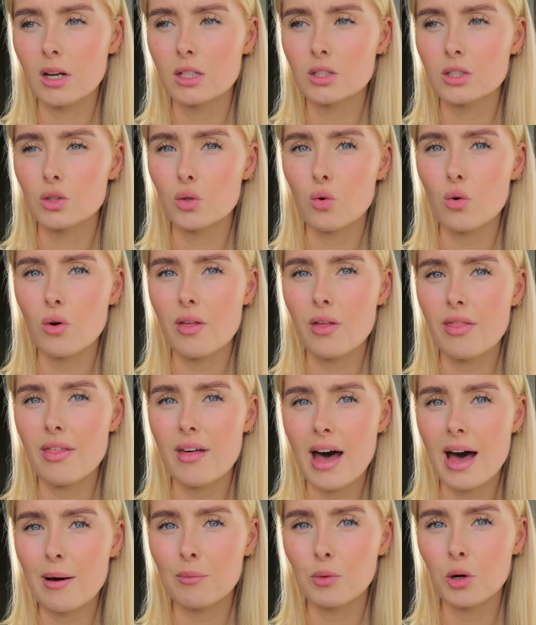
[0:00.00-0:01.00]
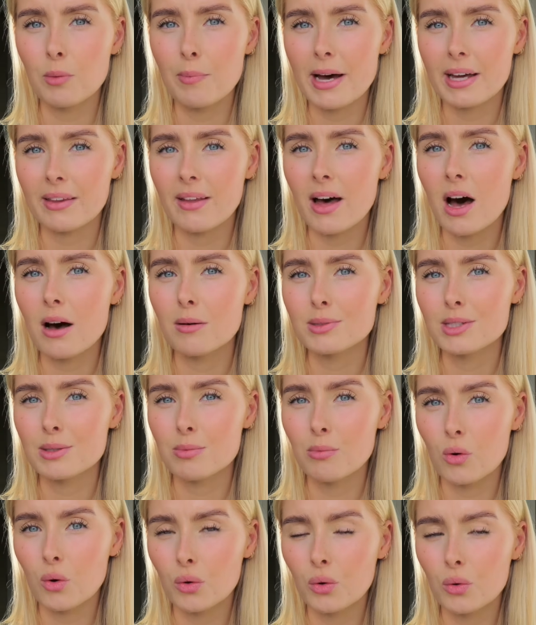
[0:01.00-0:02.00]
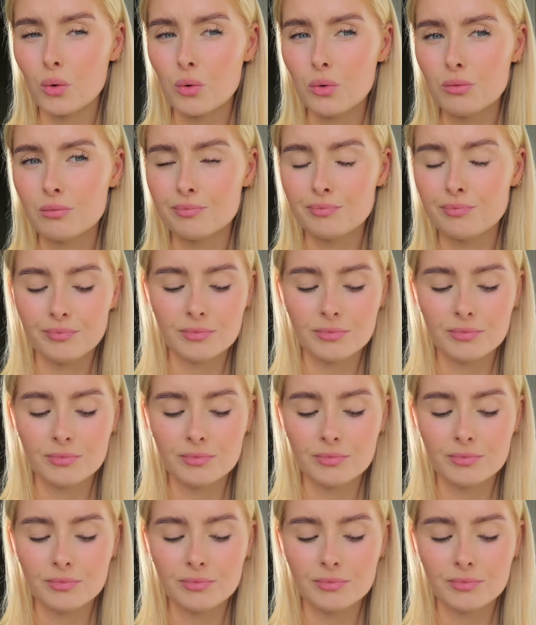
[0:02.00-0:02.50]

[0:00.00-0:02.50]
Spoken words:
So I'm going to pick that up tomorrow.